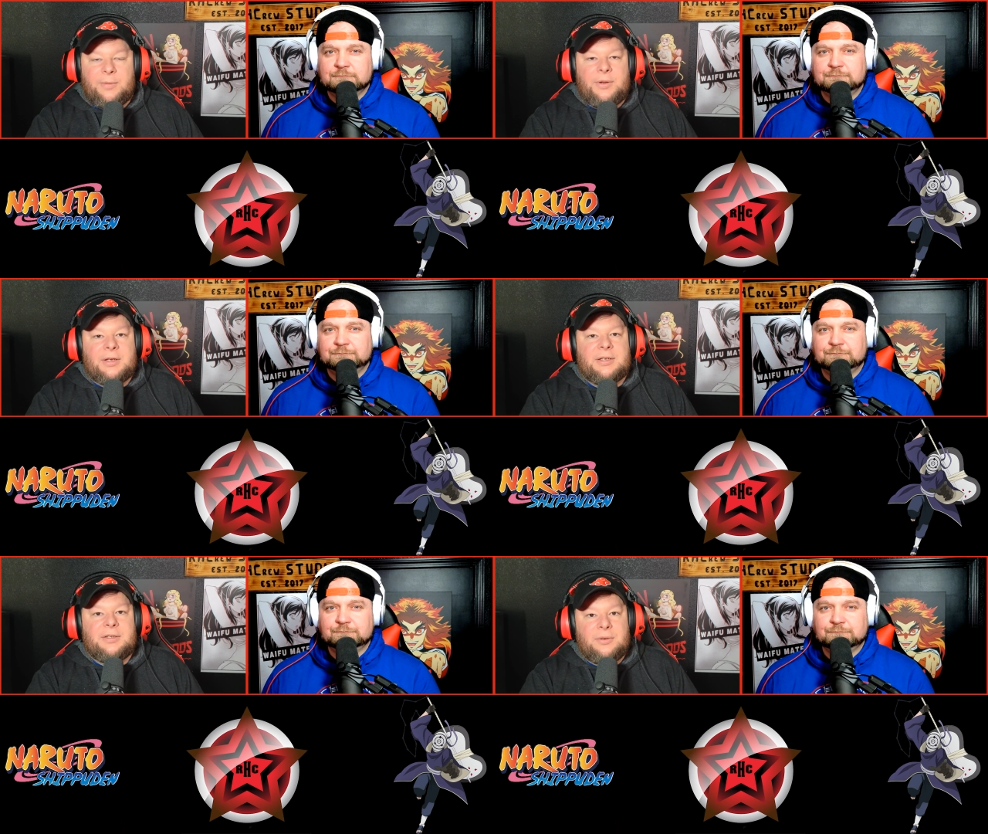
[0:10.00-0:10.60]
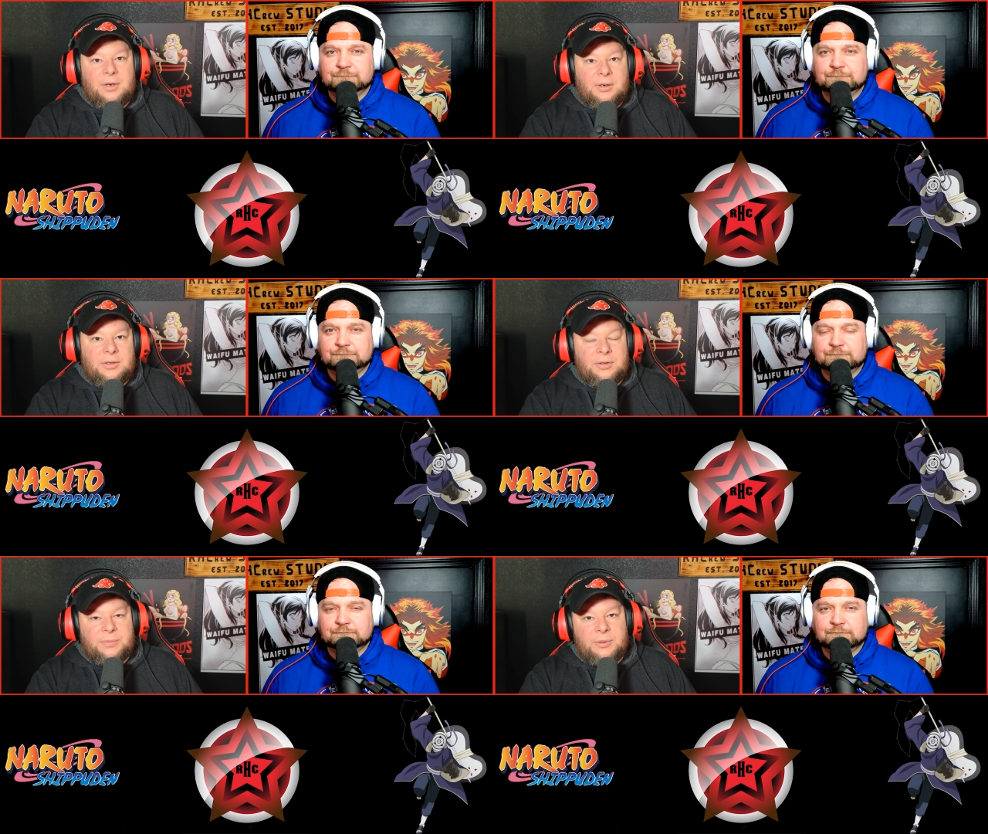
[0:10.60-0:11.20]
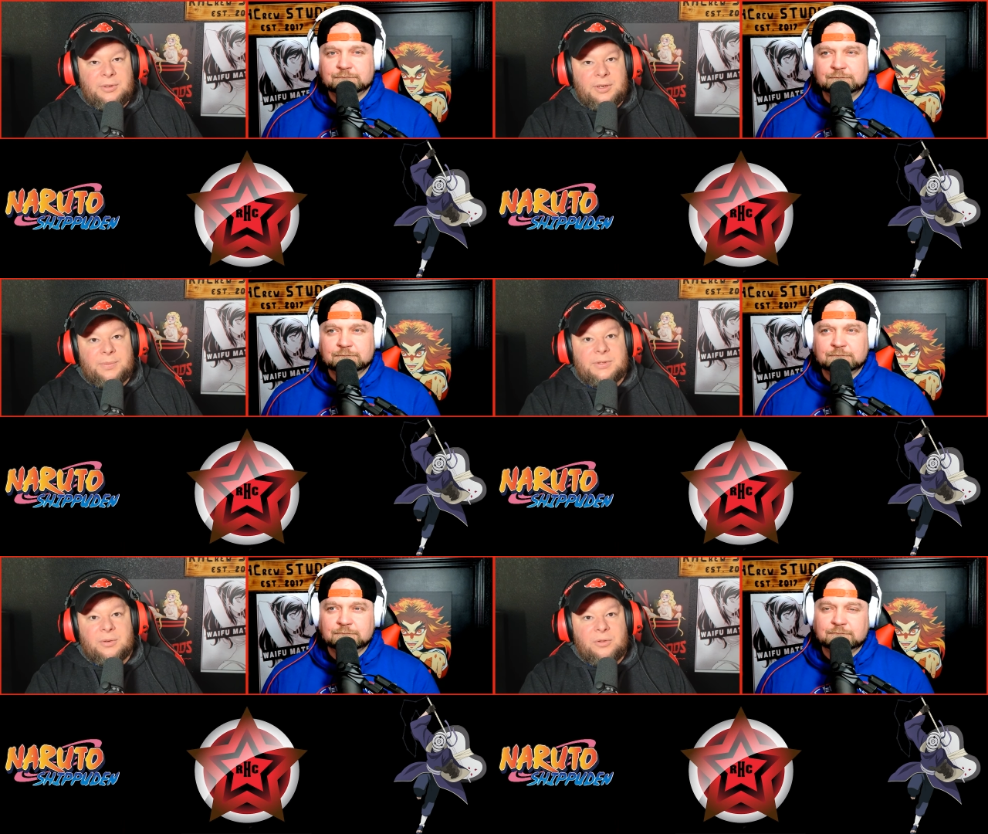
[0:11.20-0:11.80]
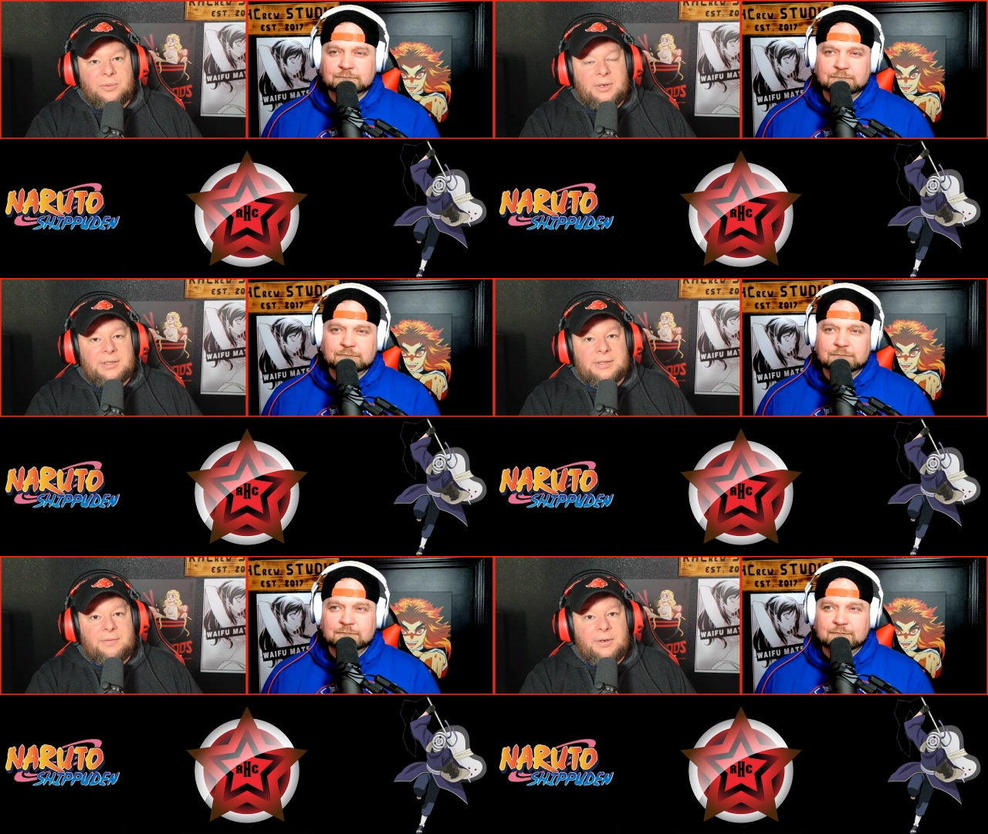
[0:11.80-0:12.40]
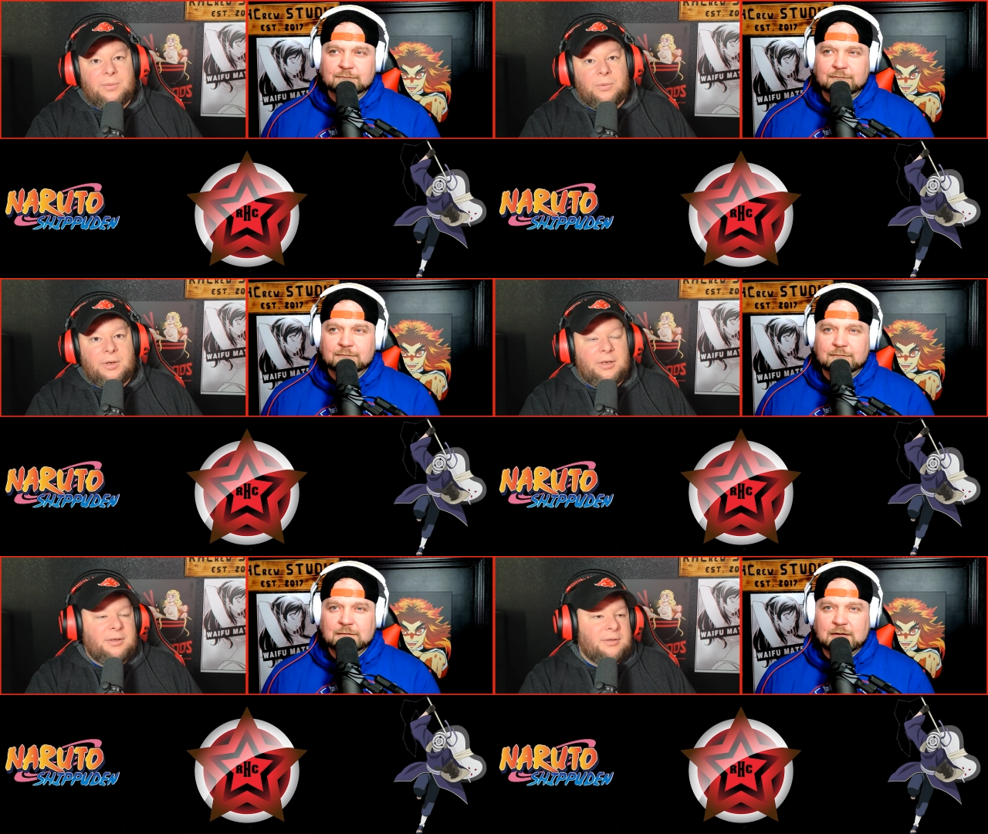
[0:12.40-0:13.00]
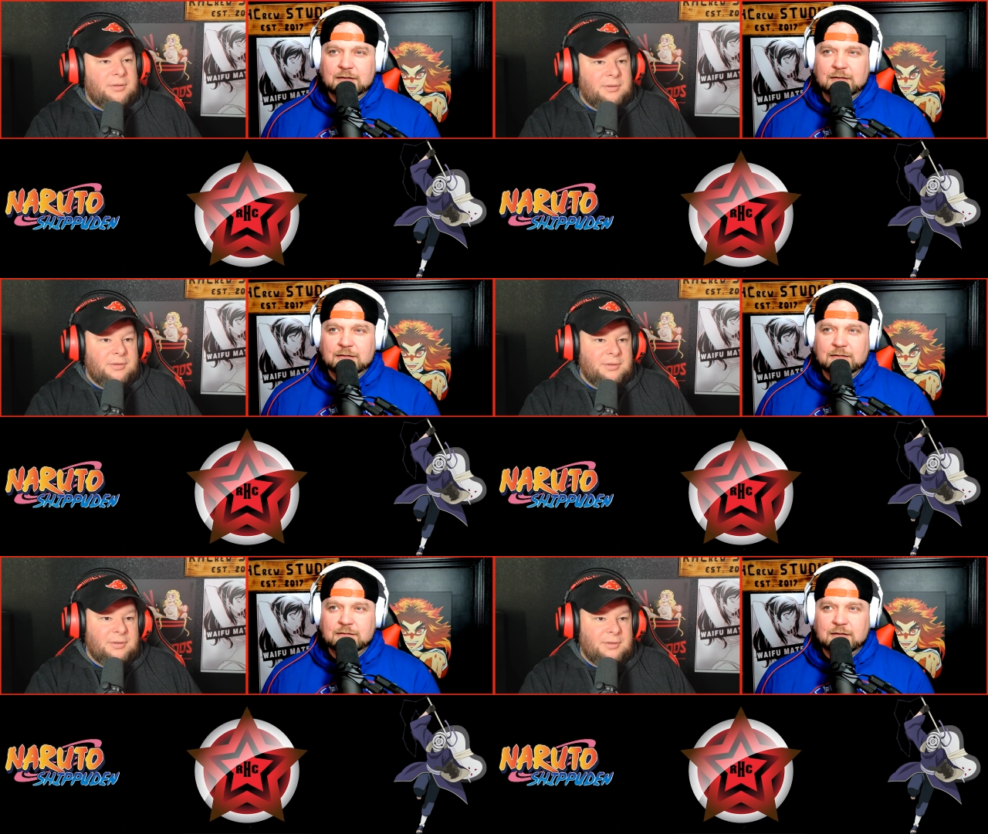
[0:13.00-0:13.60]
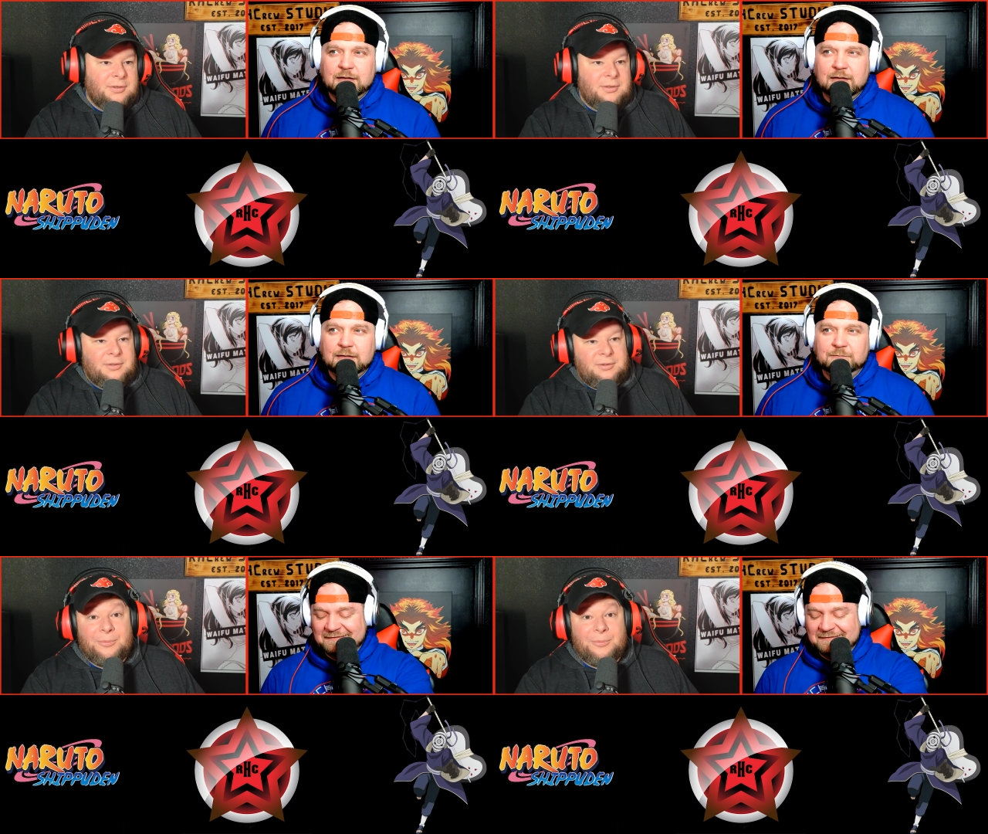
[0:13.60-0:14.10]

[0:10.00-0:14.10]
Speaker 1: to be reacting to Naruto Shippuden episode 371. Ah, uh, yeah.